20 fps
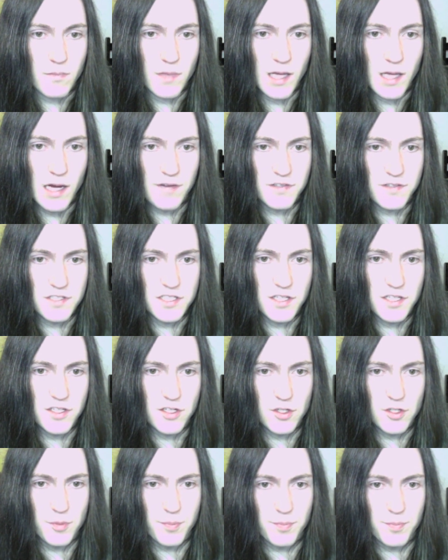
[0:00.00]
Have you seen the
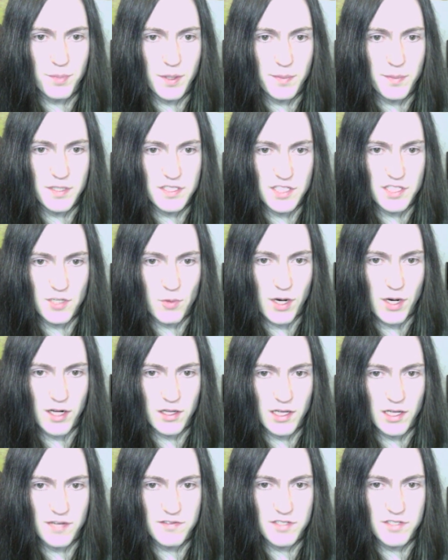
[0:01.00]
new BBC
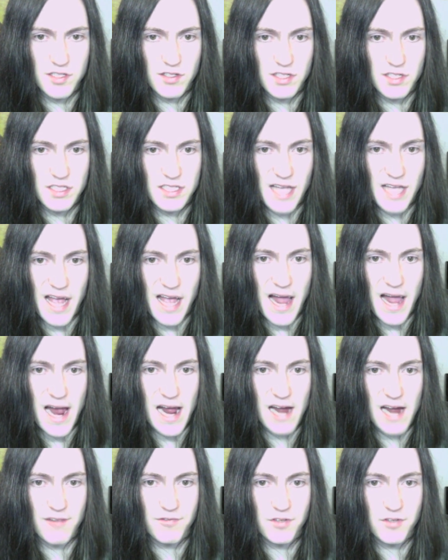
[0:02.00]
wildlife series
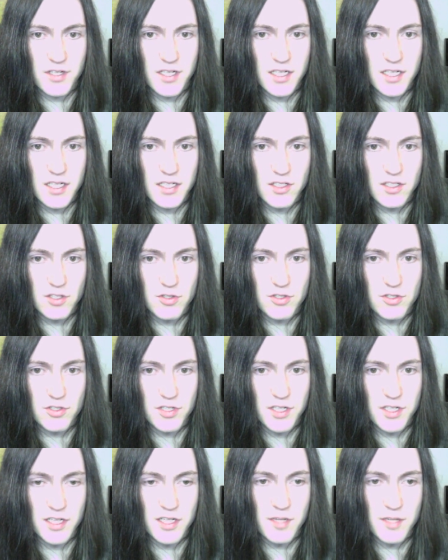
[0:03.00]
Africa? You should.
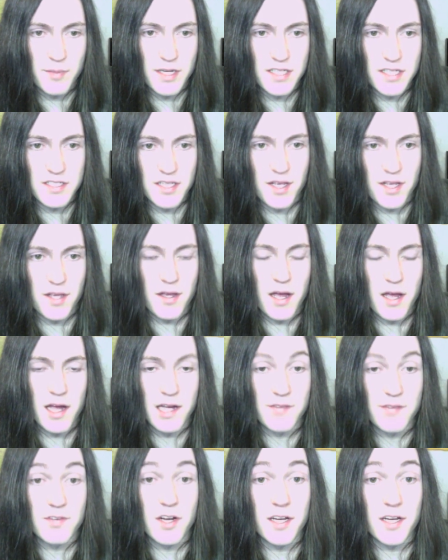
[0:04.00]
It's amazing. I
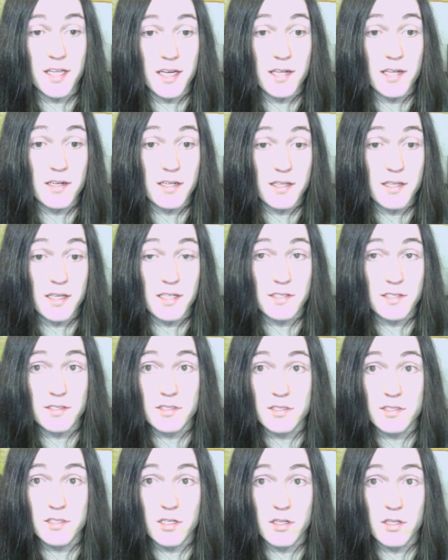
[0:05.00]
have not yet.
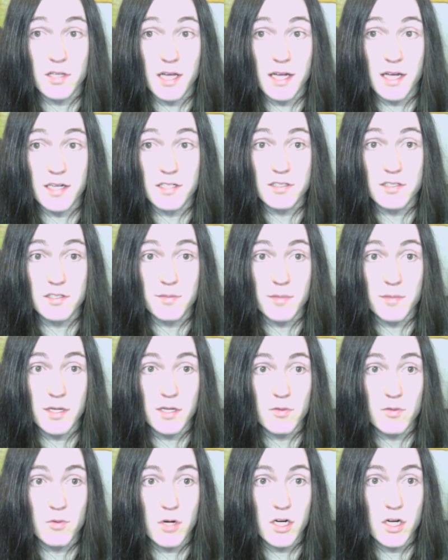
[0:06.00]
Thanks. I'll add it to my
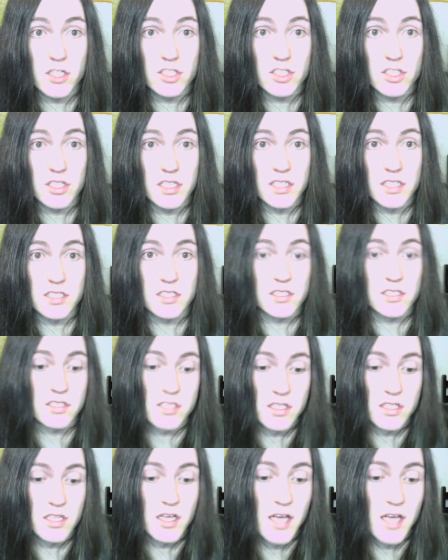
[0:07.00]
watch list.
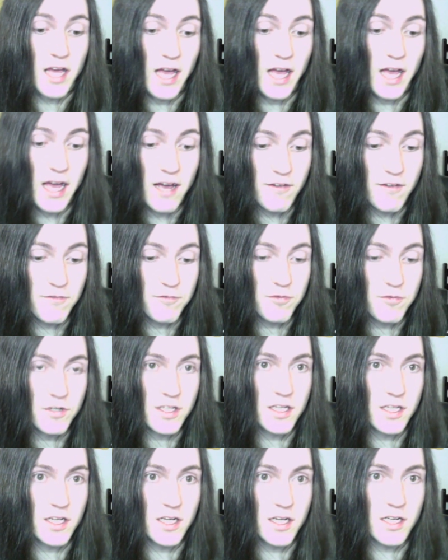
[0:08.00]

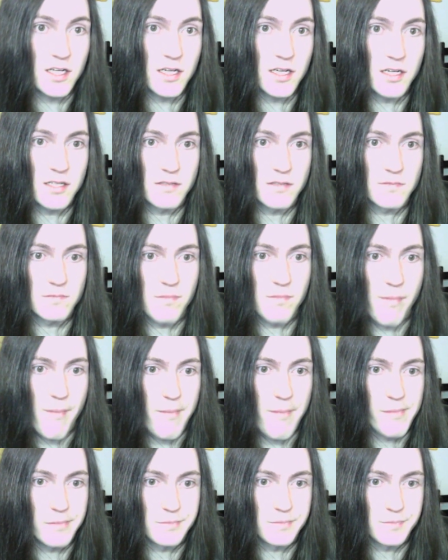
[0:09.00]
Africa.
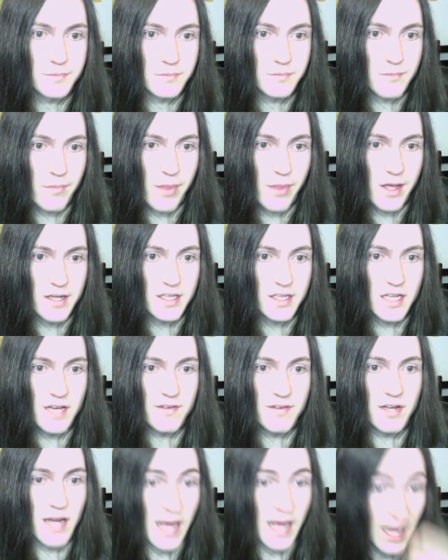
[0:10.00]

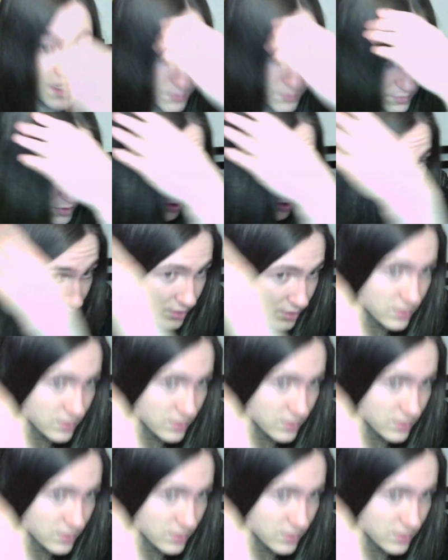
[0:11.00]
David Attenborough.